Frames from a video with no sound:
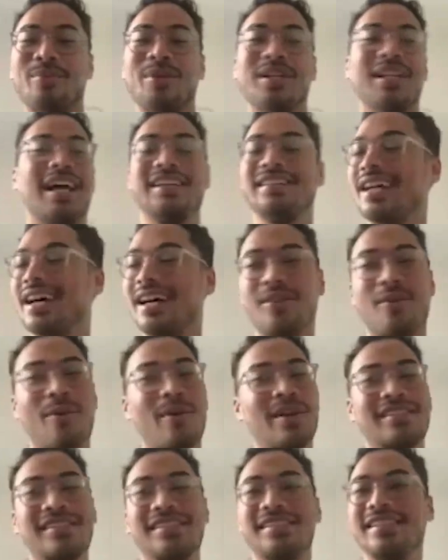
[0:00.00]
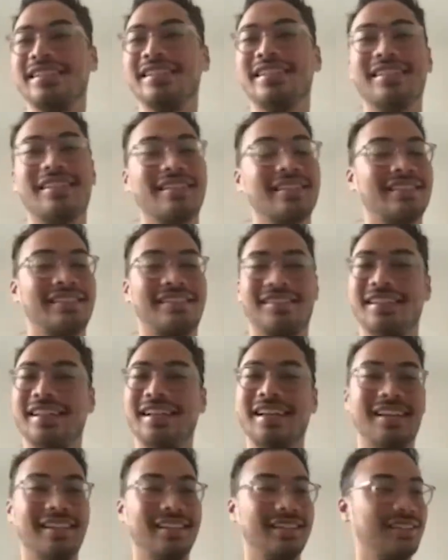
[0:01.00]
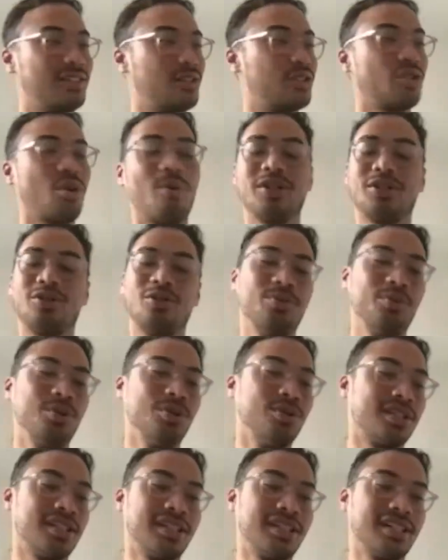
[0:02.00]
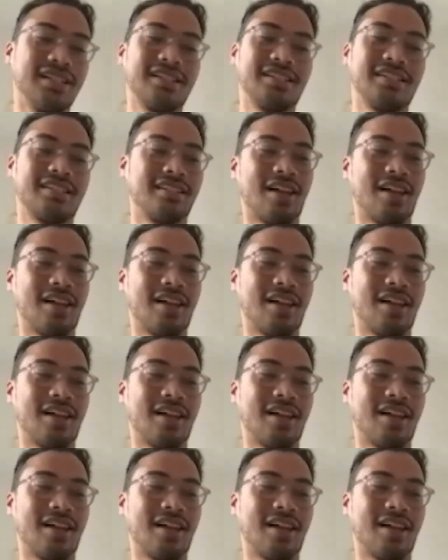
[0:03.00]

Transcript: But like, yeah, the rest of the year is so much new music,